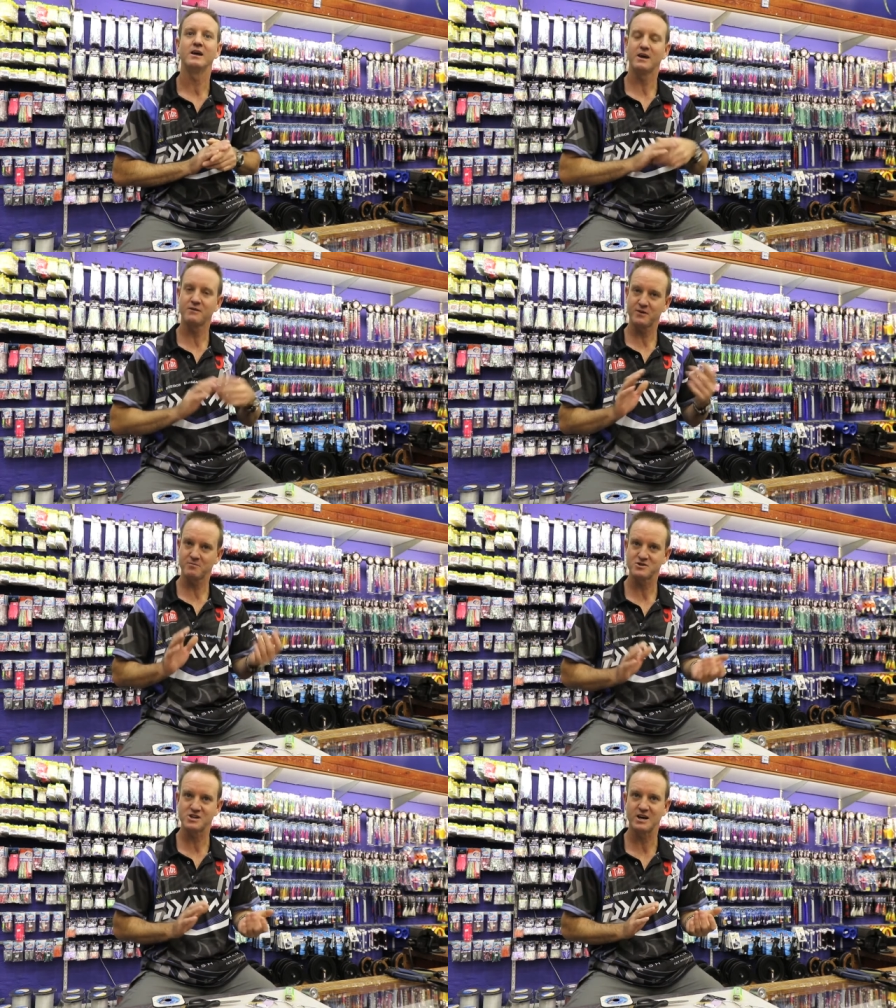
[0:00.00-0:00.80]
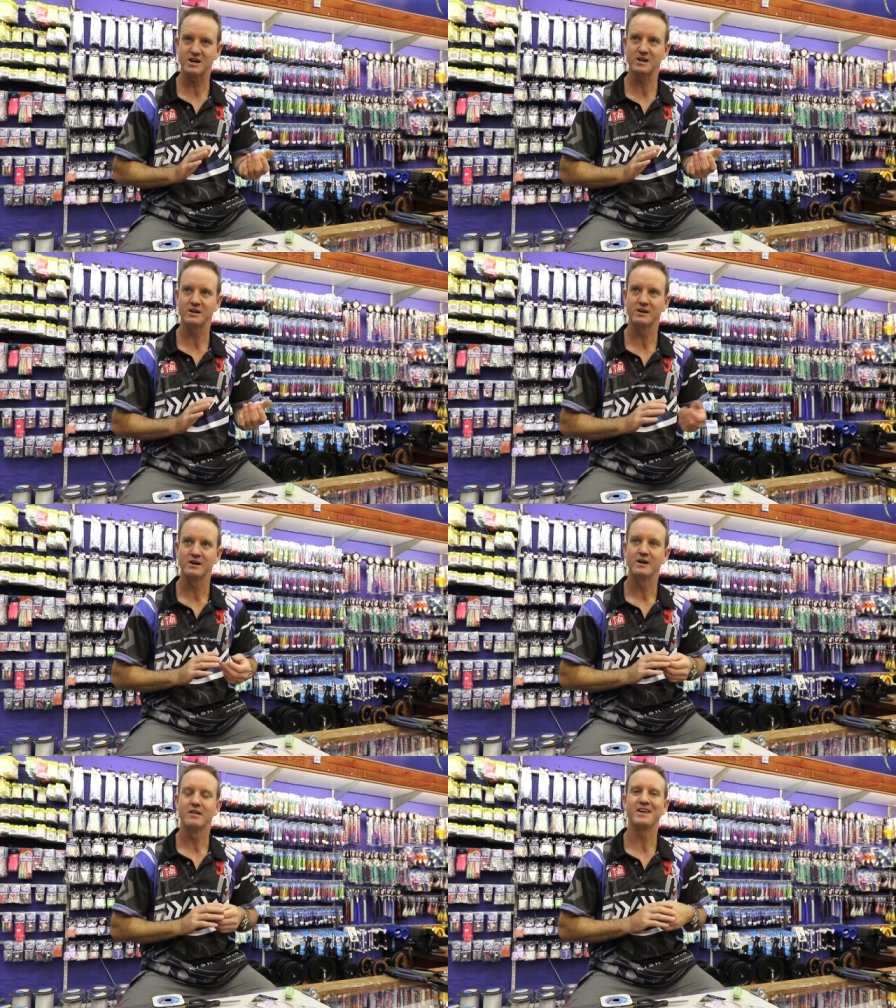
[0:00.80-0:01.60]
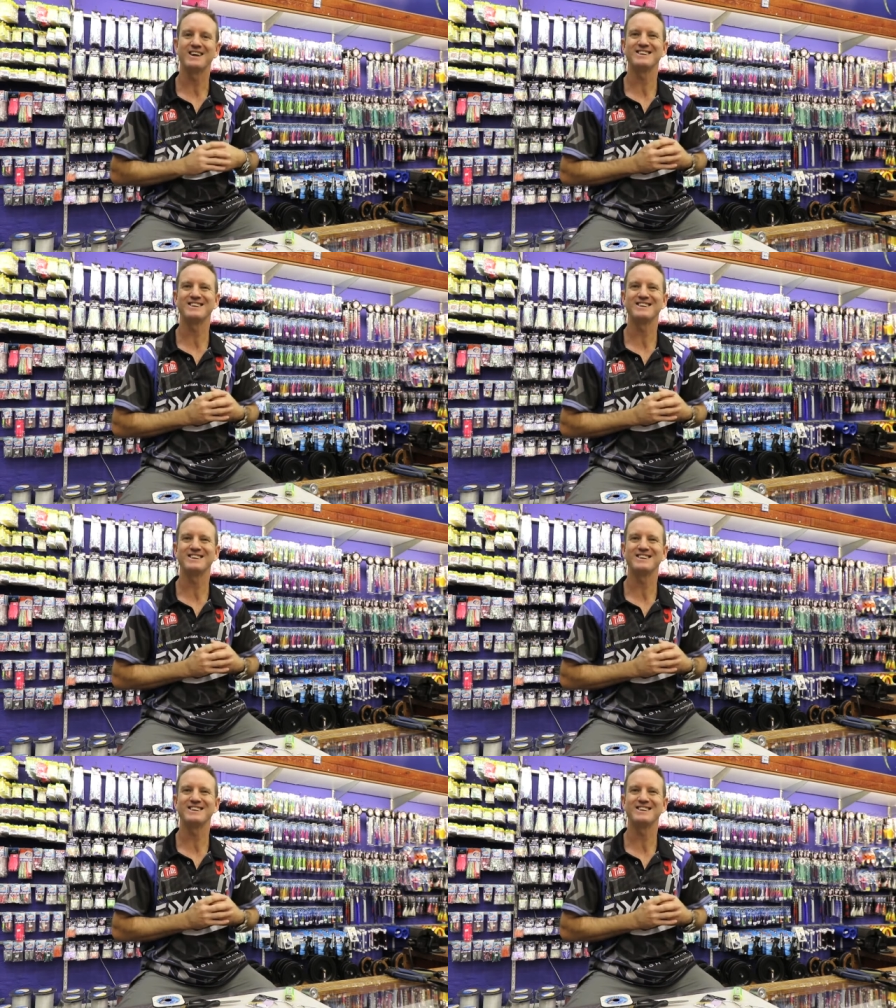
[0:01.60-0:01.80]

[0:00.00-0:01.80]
FMJ that